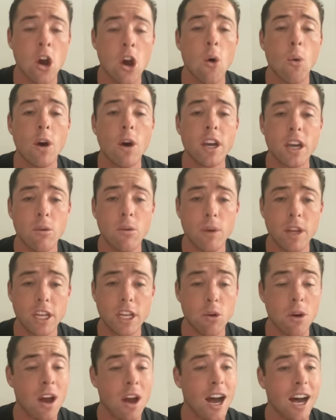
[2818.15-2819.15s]
What can we
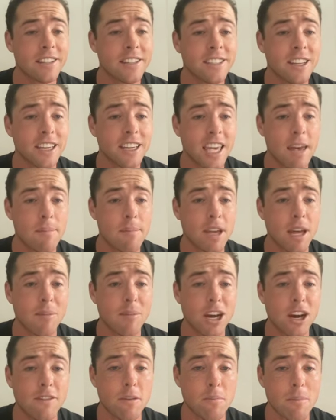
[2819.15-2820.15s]
do? Ha-Sung Kim
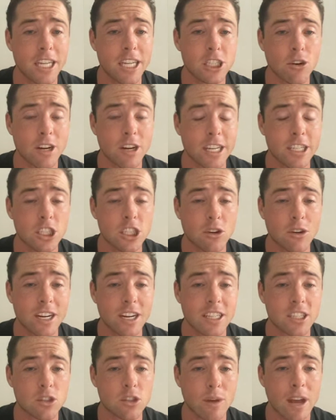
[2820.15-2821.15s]
coming major injury
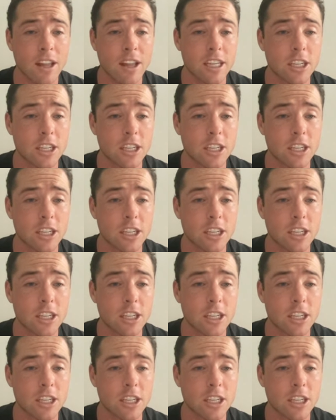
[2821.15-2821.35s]
as well.